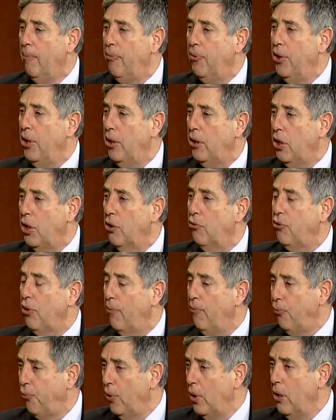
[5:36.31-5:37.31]
then kids
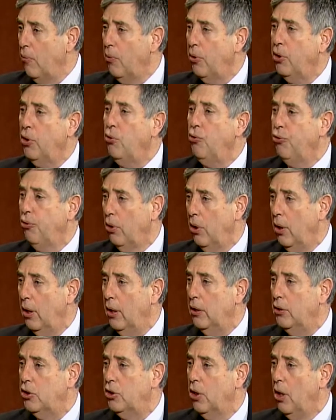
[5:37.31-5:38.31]
on free and reduced
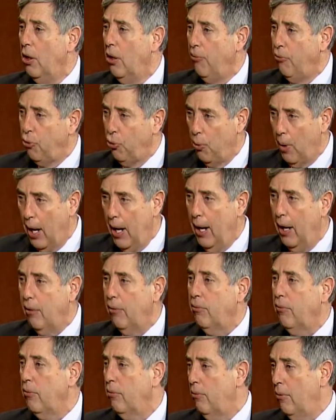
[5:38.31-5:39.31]
lunch
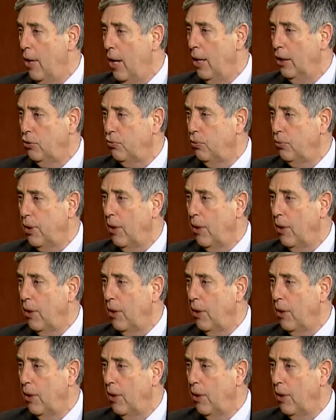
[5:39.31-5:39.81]
throughout Nashville,